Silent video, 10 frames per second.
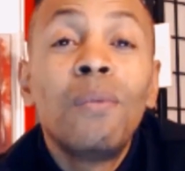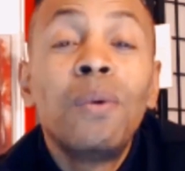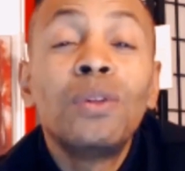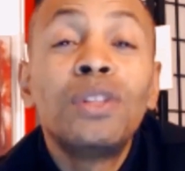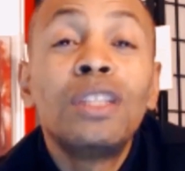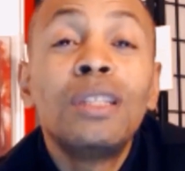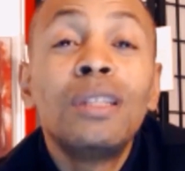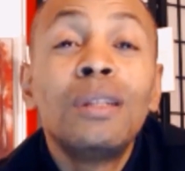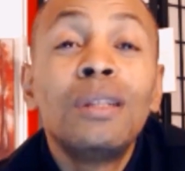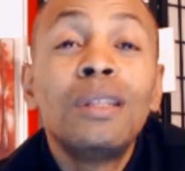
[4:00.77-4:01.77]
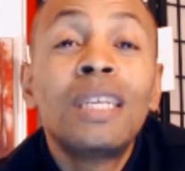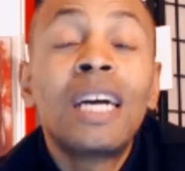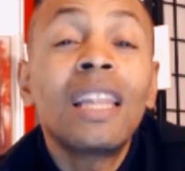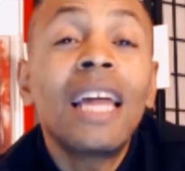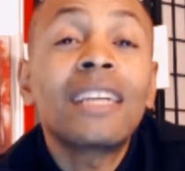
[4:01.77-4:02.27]
will
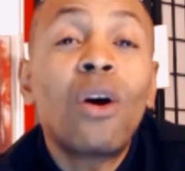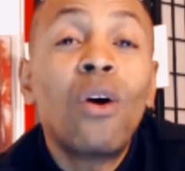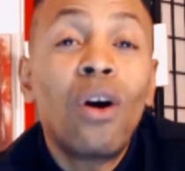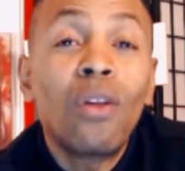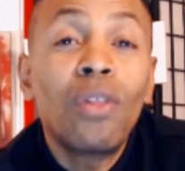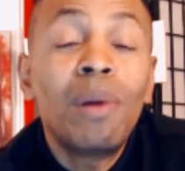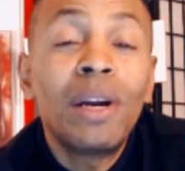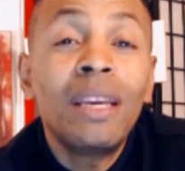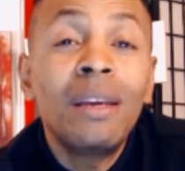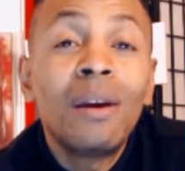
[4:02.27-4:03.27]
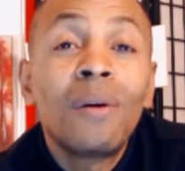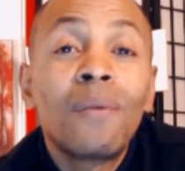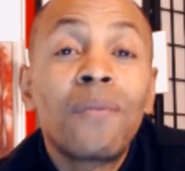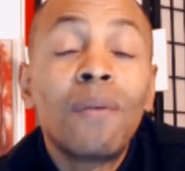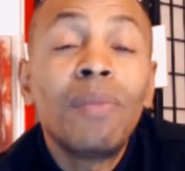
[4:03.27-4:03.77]
collect all the money
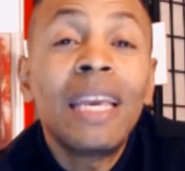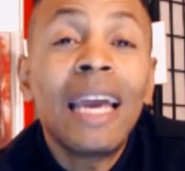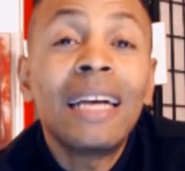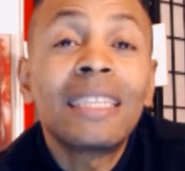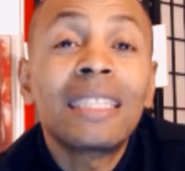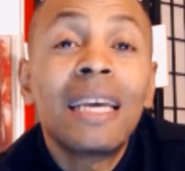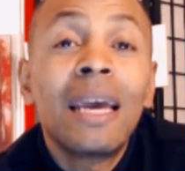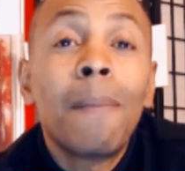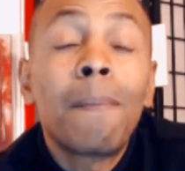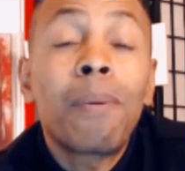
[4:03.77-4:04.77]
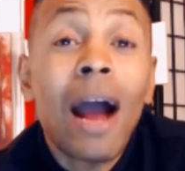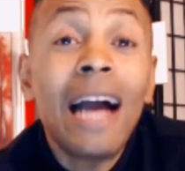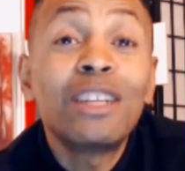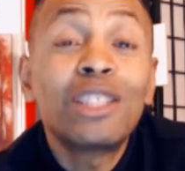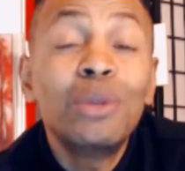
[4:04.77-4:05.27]
from the guests
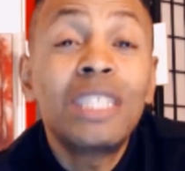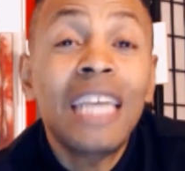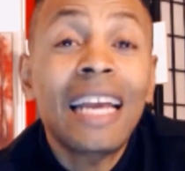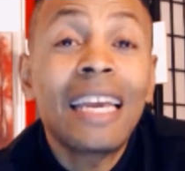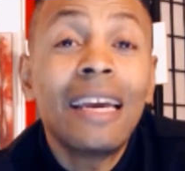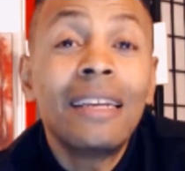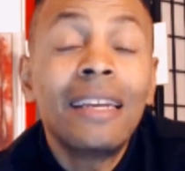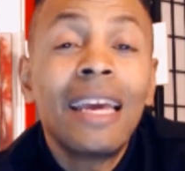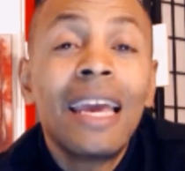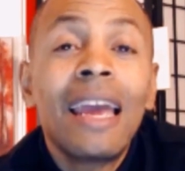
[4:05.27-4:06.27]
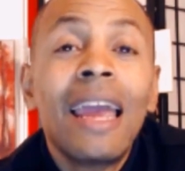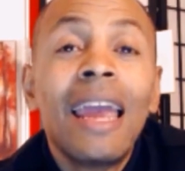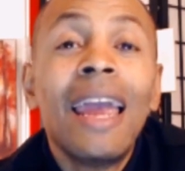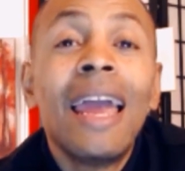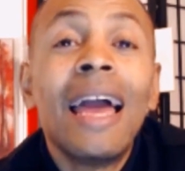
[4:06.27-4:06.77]
prior to check-in,
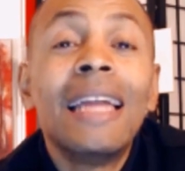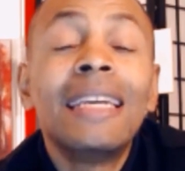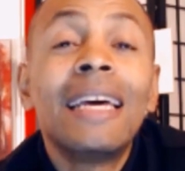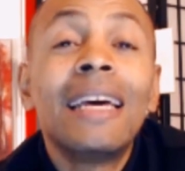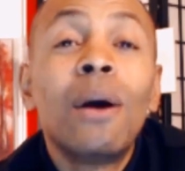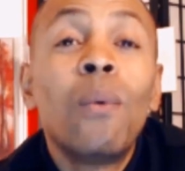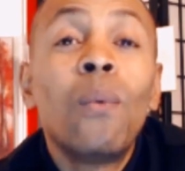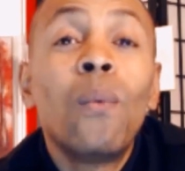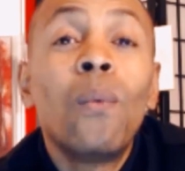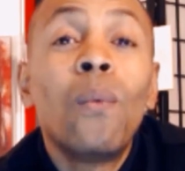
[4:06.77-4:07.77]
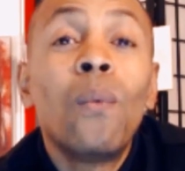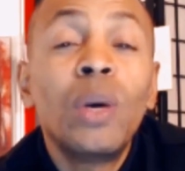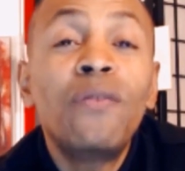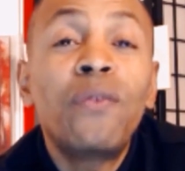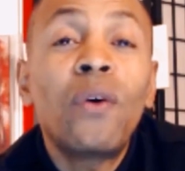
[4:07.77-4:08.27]
and
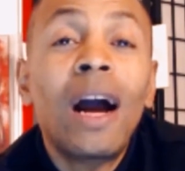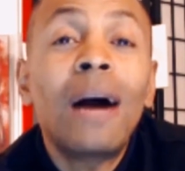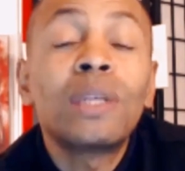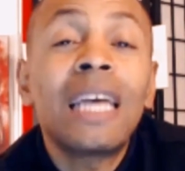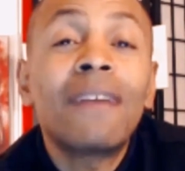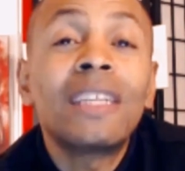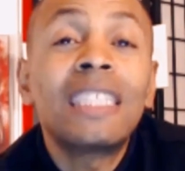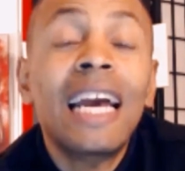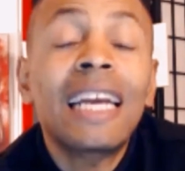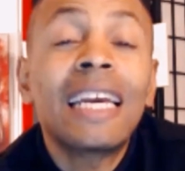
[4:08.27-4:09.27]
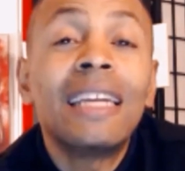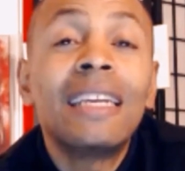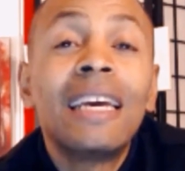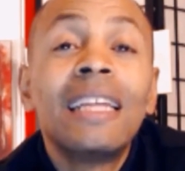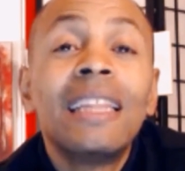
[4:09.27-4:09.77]
24 hours after
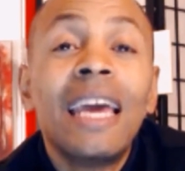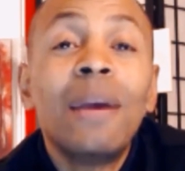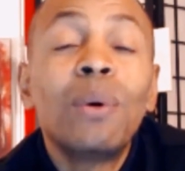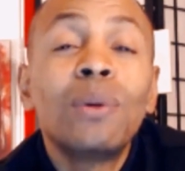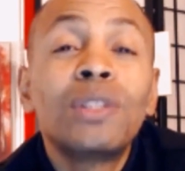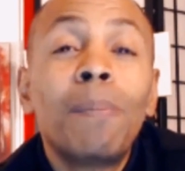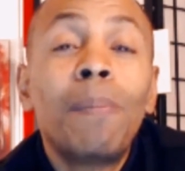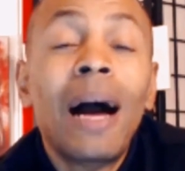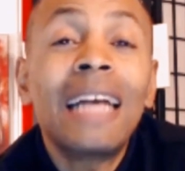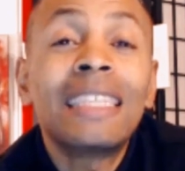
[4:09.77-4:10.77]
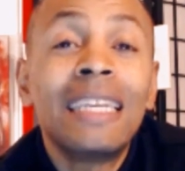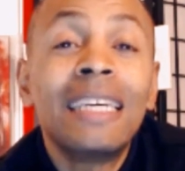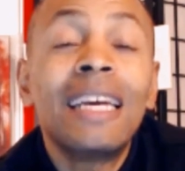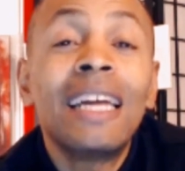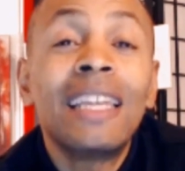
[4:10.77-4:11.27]
check-in, they will deposit
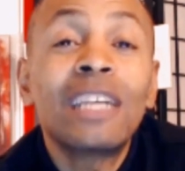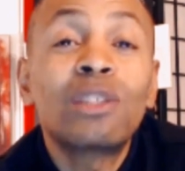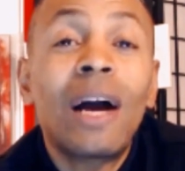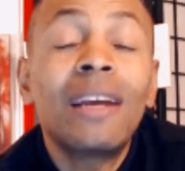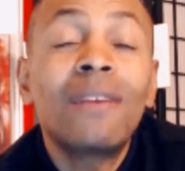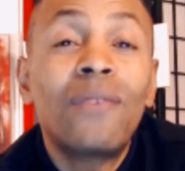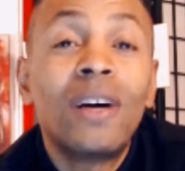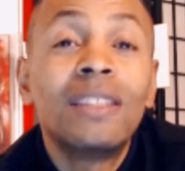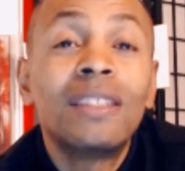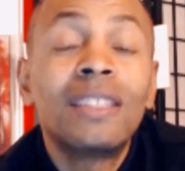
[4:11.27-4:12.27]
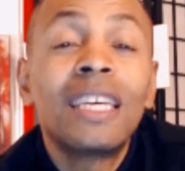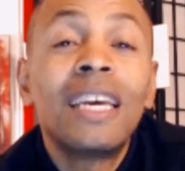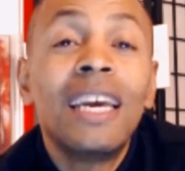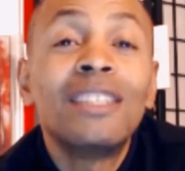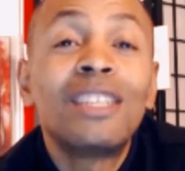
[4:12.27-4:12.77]
it, electronic funds,
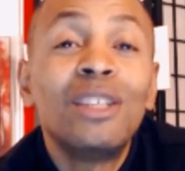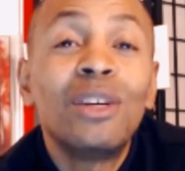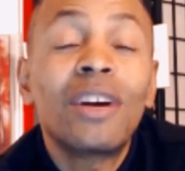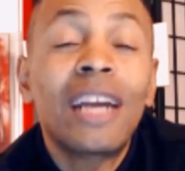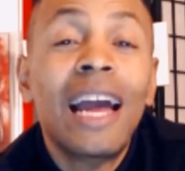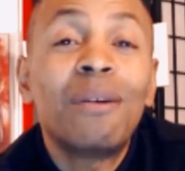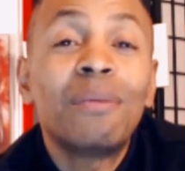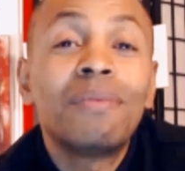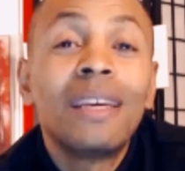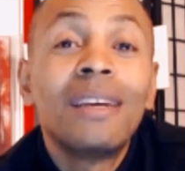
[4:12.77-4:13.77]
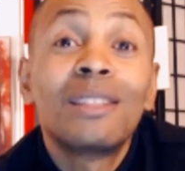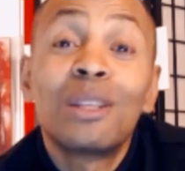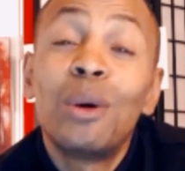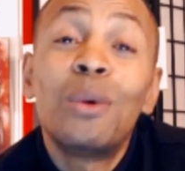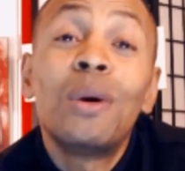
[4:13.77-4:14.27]
into your account.
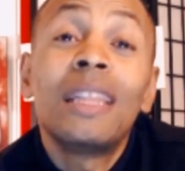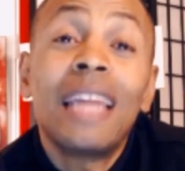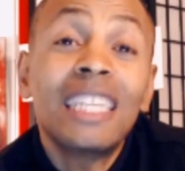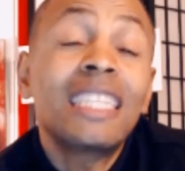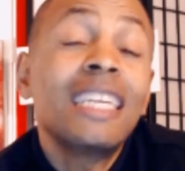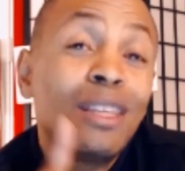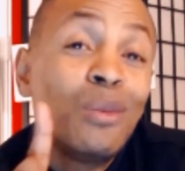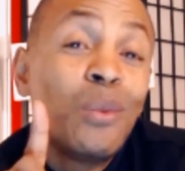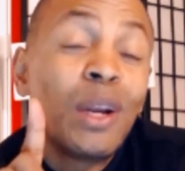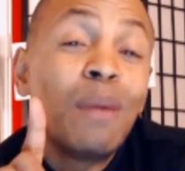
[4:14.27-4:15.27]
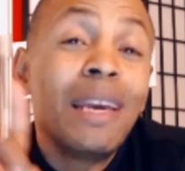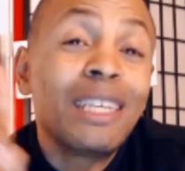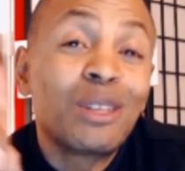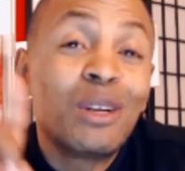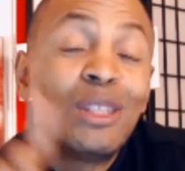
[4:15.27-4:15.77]
So that's something you want to
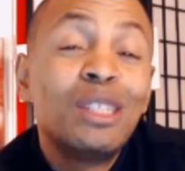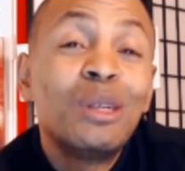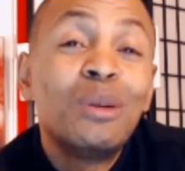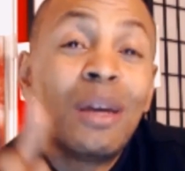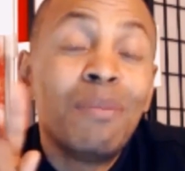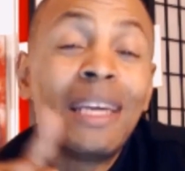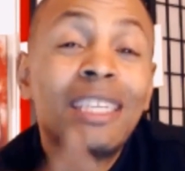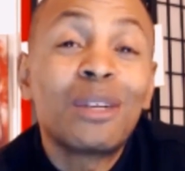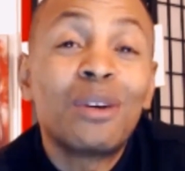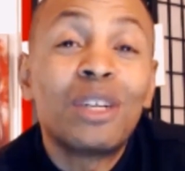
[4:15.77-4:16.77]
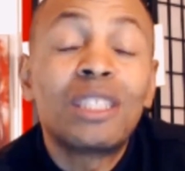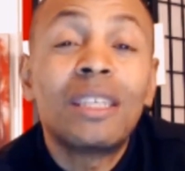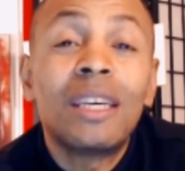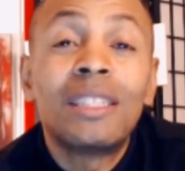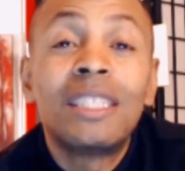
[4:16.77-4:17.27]
make sure you do, and make sure
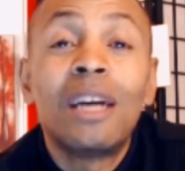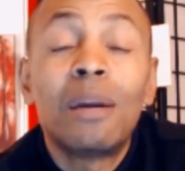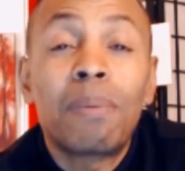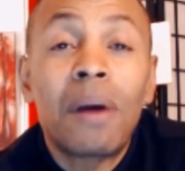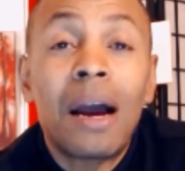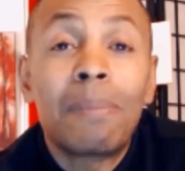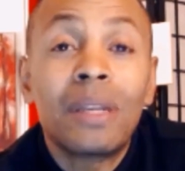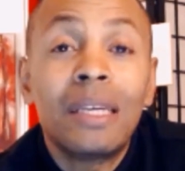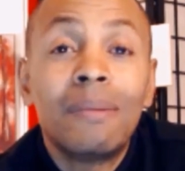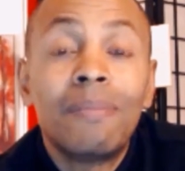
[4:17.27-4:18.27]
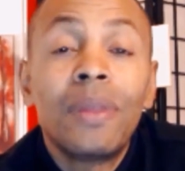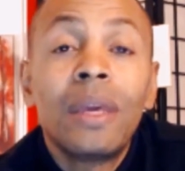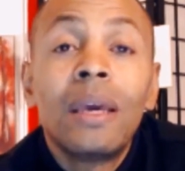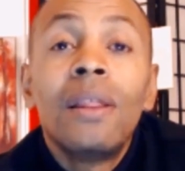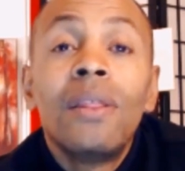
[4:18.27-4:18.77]
it's done properly.
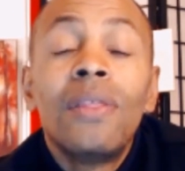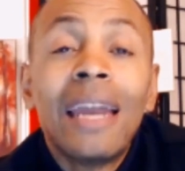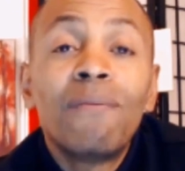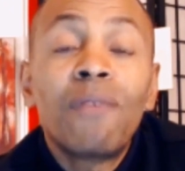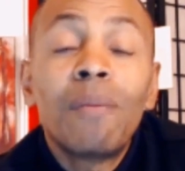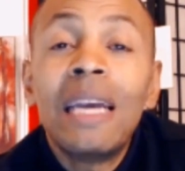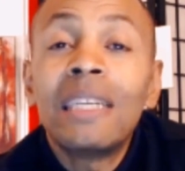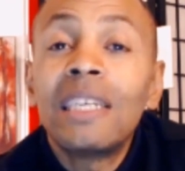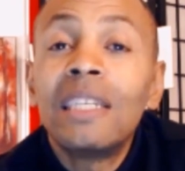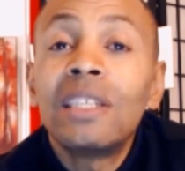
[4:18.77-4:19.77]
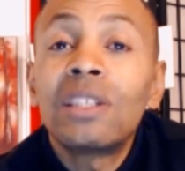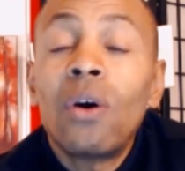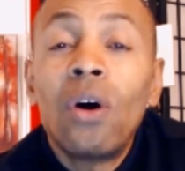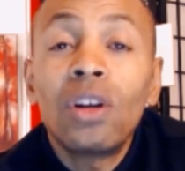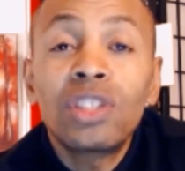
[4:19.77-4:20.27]
That information is
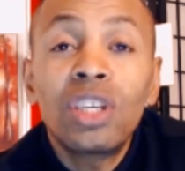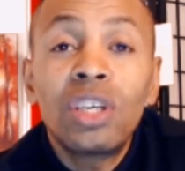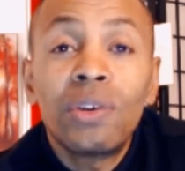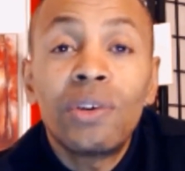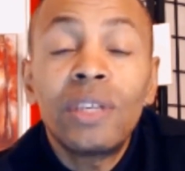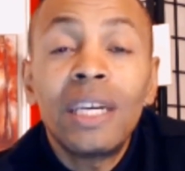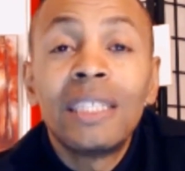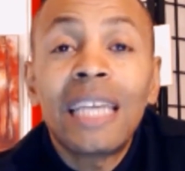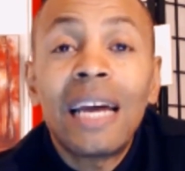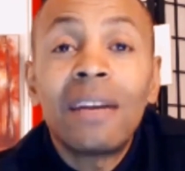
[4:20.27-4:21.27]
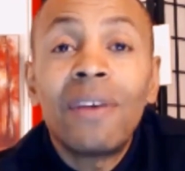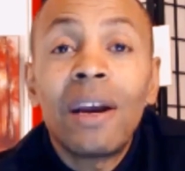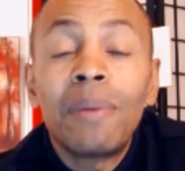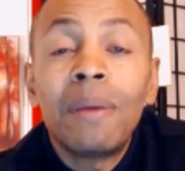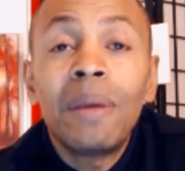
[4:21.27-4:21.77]
all secured inside of
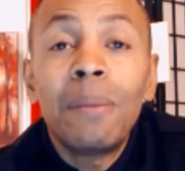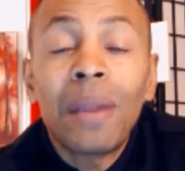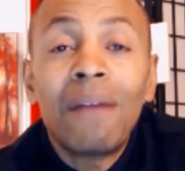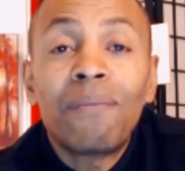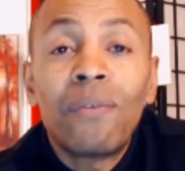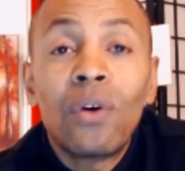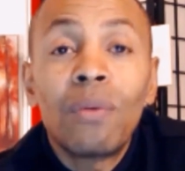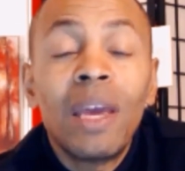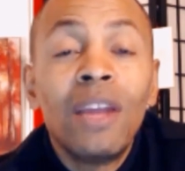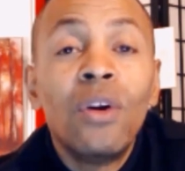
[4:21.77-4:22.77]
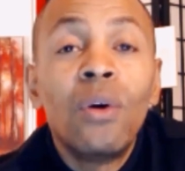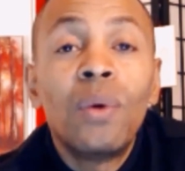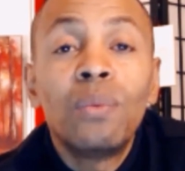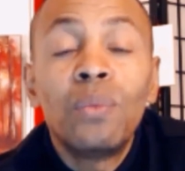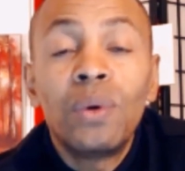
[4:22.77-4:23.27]
Airbnb platform, and no
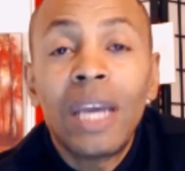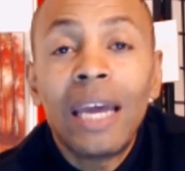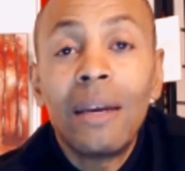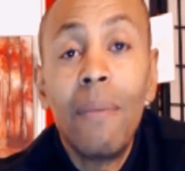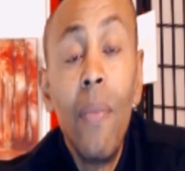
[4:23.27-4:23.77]
one will get it.